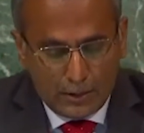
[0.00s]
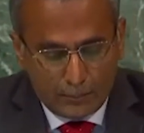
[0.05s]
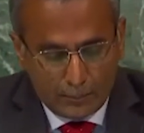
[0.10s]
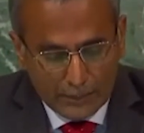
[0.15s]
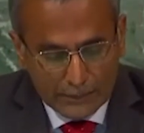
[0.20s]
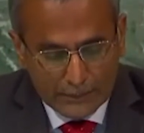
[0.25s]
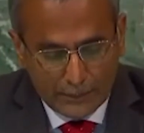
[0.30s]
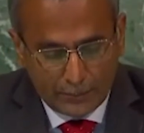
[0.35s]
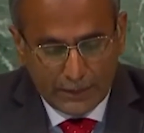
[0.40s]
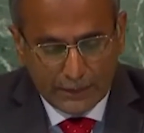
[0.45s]

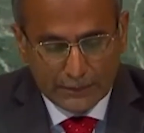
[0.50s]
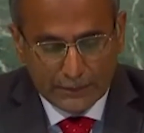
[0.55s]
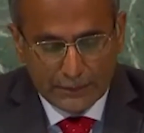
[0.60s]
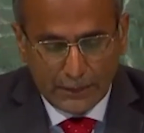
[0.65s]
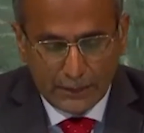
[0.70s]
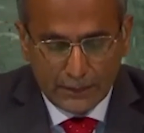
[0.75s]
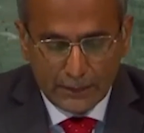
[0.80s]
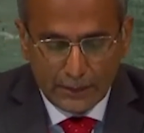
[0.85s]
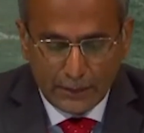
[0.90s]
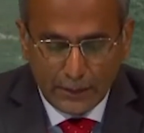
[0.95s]
Mr.
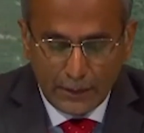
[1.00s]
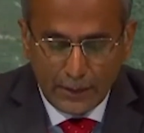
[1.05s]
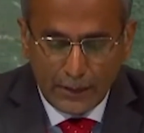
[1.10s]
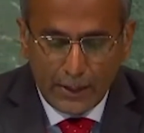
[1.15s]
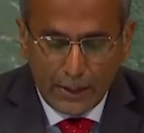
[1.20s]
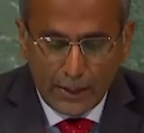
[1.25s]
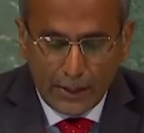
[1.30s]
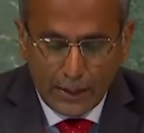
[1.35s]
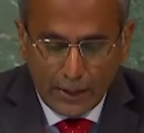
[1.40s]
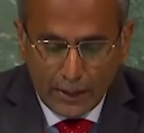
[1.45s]
President,
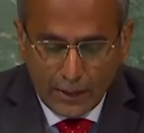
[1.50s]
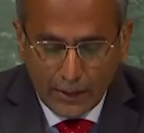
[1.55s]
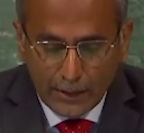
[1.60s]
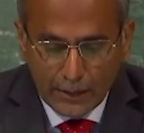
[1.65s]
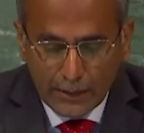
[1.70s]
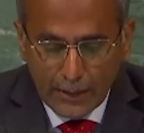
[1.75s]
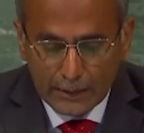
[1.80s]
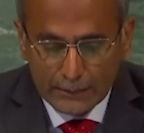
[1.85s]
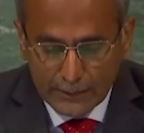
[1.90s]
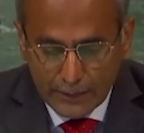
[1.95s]

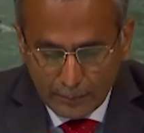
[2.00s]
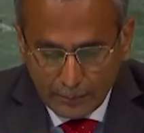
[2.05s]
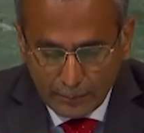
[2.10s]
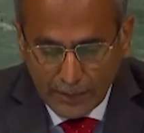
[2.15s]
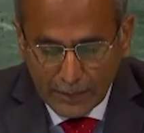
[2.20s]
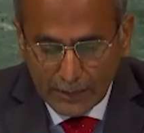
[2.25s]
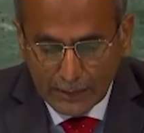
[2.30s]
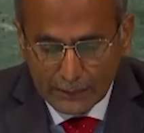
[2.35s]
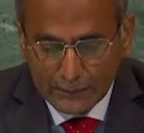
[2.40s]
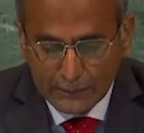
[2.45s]
India is
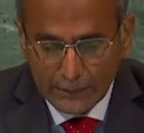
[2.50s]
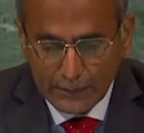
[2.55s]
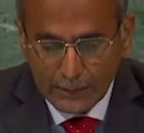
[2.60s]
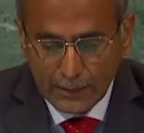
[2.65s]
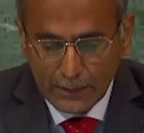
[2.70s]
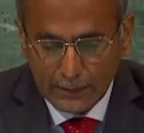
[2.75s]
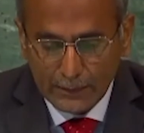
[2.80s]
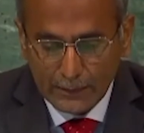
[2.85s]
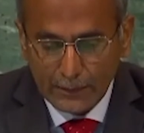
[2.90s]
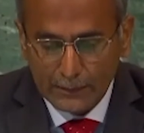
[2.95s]
deeply concerned
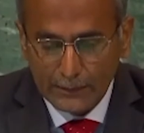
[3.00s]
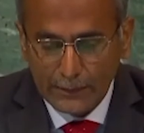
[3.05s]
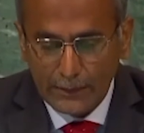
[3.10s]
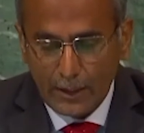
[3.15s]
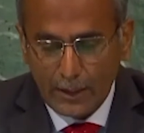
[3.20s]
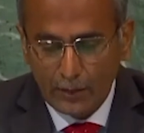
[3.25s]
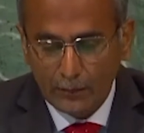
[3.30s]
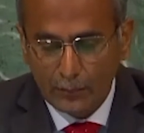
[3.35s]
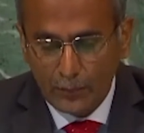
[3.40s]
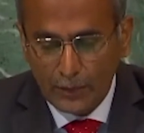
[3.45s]
at the
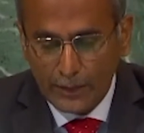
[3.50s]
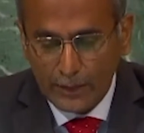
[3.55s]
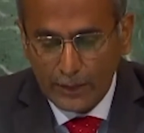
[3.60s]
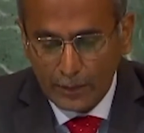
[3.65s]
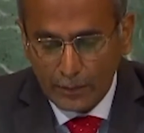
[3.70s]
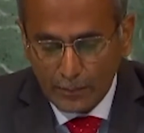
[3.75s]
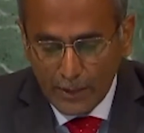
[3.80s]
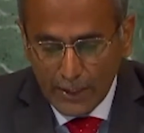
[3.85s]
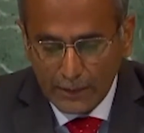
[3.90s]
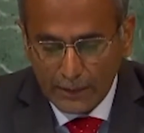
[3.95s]
unfolding
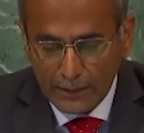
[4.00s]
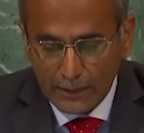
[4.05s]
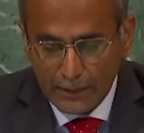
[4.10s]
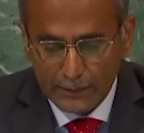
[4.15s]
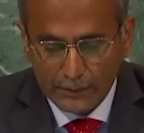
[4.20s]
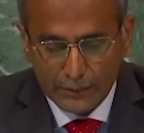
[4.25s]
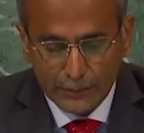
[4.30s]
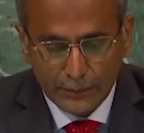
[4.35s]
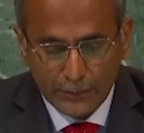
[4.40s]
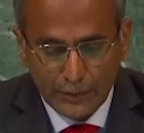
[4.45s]

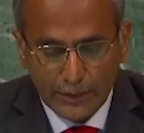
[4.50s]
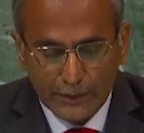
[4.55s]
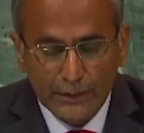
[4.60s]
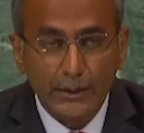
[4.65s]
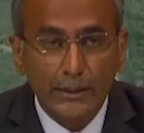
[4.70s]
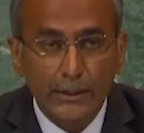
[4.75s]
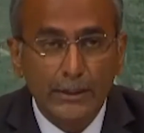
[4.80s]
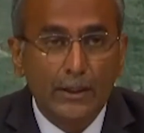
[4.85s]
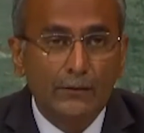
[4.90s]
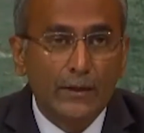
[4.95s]
humanitarian situation
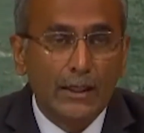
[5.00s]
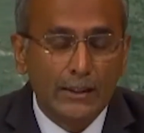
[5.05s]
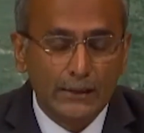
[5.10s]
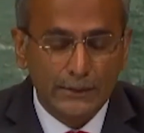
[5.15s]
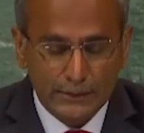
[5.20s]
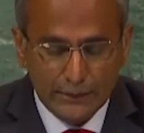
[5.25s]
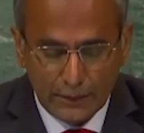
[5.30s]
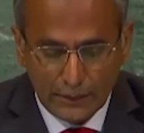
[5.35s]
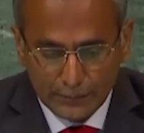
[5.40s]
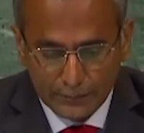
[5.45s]
in
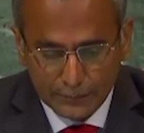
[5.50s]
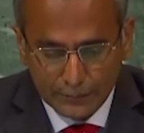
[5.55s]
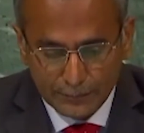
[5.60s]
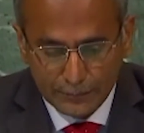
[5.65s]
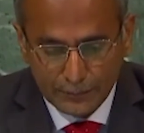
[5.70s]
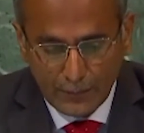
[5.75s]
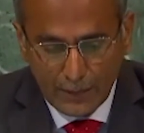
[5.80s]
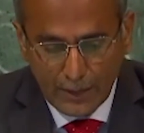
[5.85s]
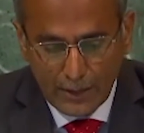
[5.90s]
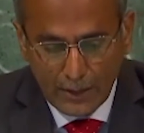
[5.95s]
Afghanistan.
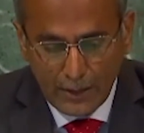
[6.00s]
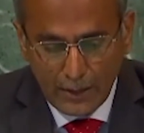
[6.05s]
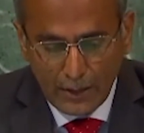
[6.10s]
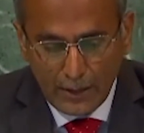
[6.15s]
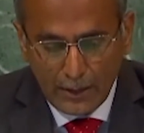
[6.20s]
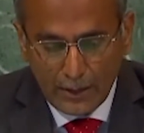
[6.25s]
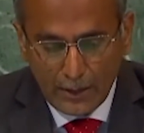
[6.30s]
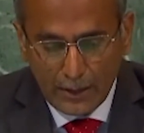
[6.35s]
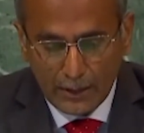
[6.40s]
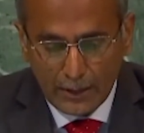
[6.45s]

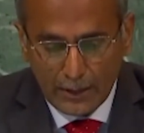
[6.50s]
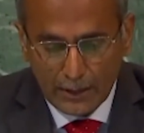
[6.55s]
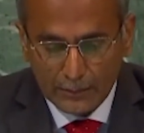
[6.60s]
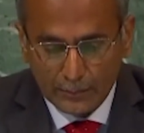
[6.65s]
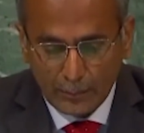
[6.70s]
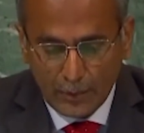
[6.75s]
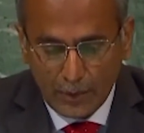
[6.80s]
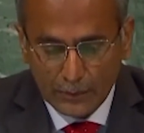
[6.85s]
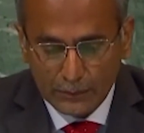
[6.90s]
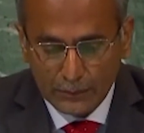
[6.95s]
In
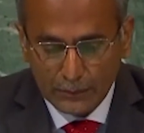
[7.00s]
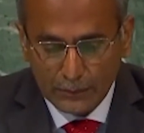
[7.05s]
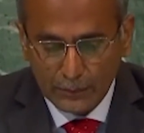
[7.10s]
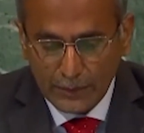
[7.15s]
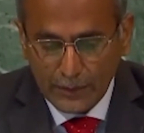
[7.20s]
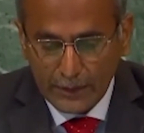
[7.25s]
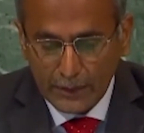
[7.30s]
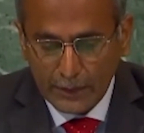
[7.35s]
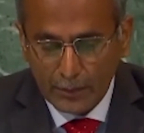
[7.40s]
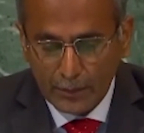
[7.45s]
response to
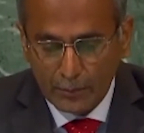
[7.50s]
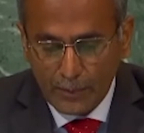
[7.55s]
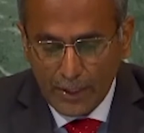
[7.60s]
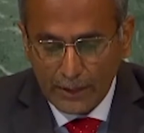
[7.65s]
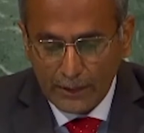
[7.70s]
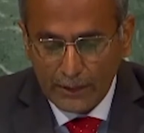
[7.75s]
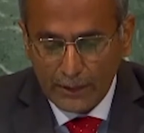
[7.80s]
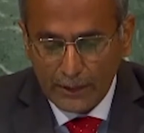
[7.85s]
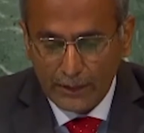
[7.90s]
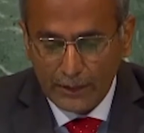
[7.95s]
the
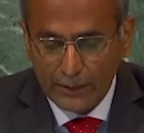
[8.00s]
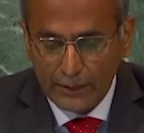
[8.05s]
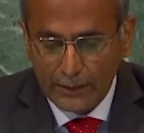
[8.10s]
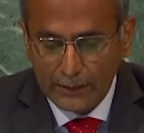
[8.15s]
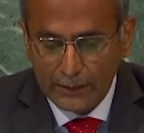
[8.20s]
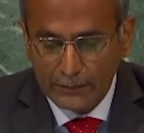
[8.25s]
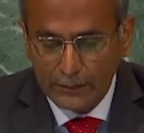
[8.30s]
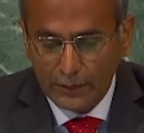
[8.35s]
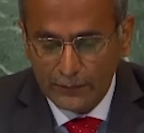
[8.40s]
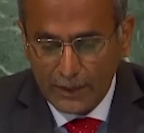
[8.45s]
humanitarian
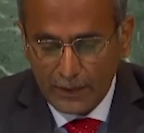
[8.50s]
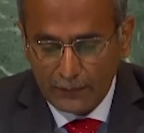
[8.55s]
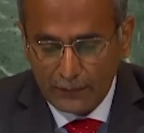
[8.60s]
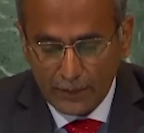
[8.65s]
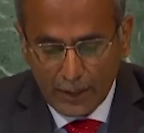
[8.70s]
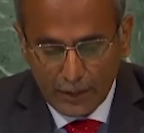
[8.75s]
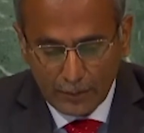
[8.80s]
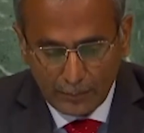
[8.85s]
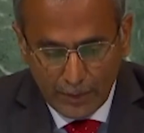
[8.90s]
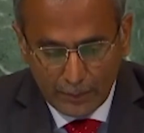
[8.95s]
needs of the
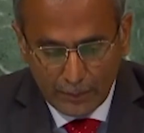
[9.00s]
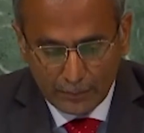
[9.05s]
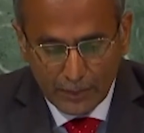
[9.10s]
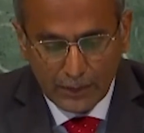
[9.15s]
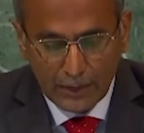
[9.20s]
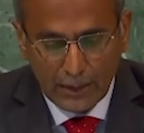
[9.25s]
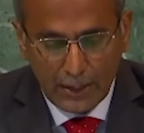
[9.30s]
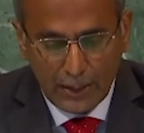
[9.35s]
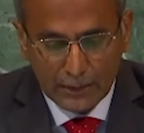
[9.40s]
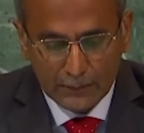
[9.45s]
Afghan people,
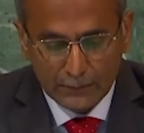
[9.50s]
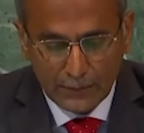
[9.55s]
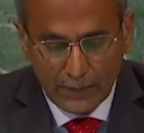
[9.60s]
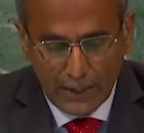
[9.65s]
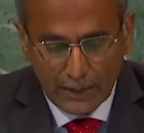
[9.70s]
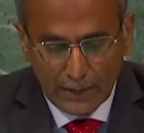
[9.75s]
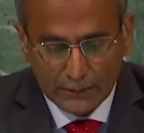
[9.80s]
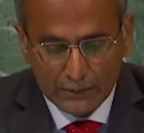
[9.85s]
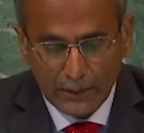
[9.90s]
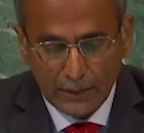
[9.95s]
as well
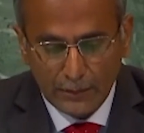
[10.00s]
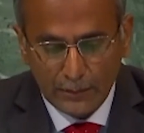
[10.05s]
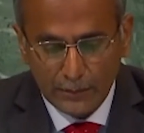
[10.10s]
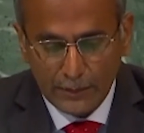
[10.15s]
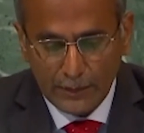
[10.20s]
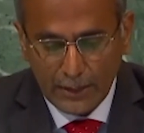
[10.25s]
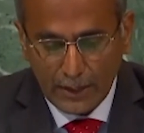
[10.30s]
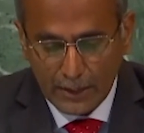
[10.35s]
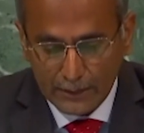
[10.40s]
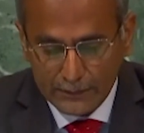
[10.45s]
as to
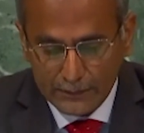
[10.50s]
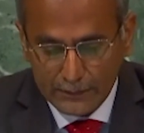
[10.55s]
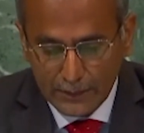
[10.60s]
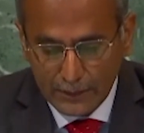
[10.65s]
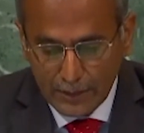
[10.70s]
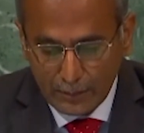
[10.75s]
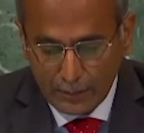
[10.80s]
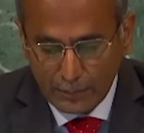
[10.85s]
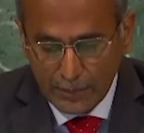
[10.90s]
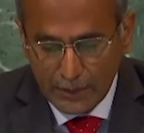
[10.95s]
the urgent
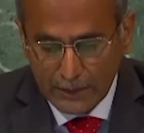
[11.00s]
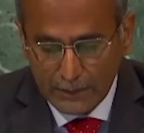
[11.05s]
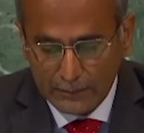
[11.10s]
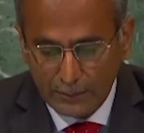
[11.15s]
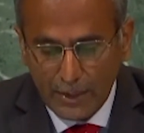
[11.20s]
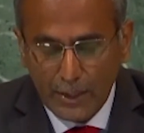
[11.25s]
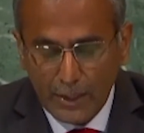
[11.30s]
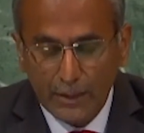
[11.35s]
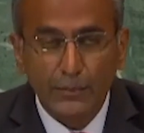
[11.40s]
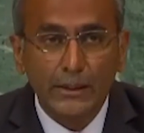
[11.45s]
appeals
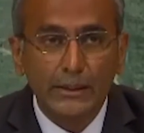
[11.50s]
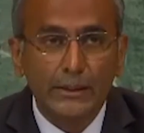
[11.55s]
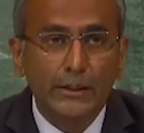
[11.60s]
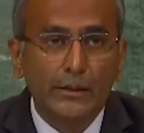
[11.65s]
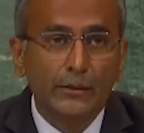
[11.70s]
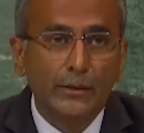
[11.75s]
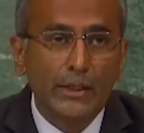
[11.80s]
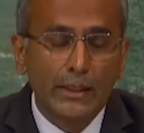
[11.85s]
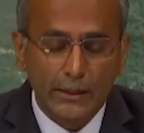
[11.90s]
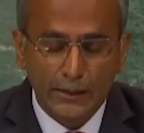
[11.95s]
made by the
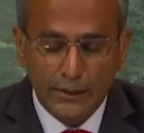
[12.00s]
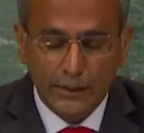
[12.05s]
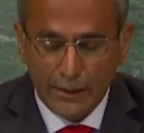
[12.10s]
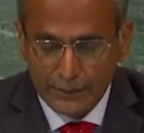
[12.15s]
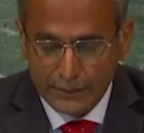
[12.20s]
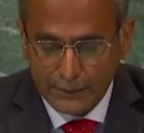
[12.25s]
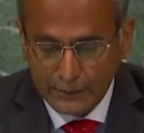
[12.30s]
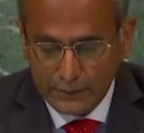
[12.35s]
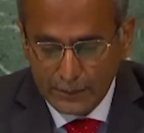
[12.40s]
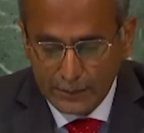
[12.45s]
United
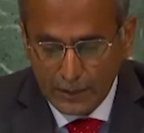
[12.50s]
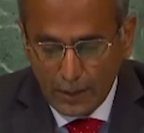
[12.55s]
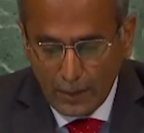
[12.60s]
Nations,